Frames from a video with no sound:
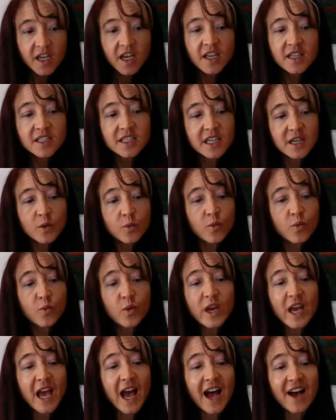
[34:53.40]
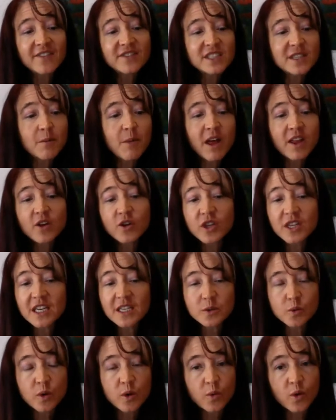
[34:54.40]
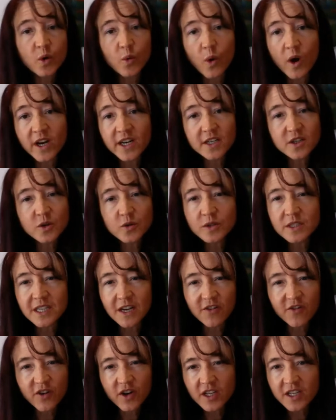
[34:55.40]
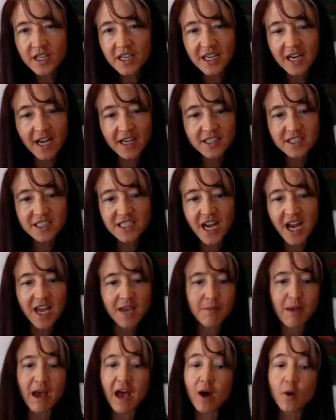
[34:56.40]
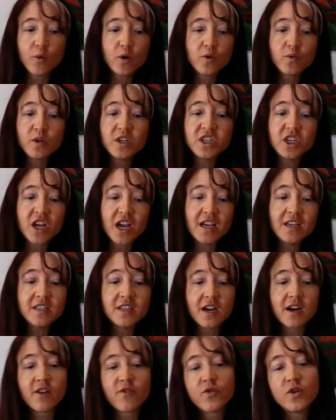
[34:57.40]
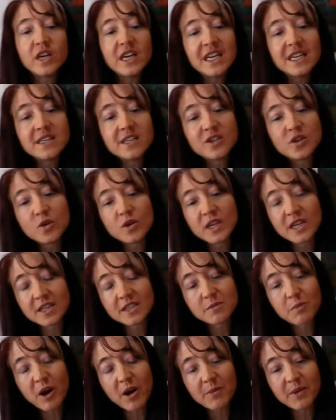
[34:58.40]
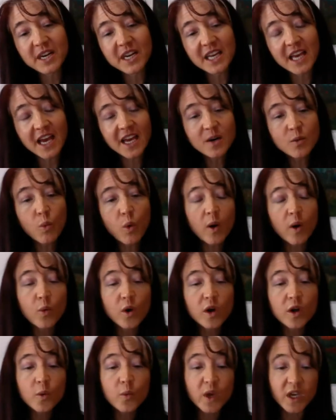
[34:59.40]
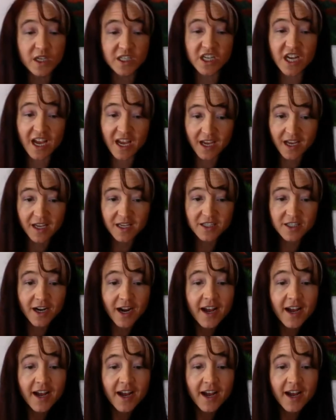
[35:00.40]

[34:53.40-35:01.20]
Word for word: did we have some other things we would want to do differently next time? How would we change it? If we need to do the experiment again, what will we change?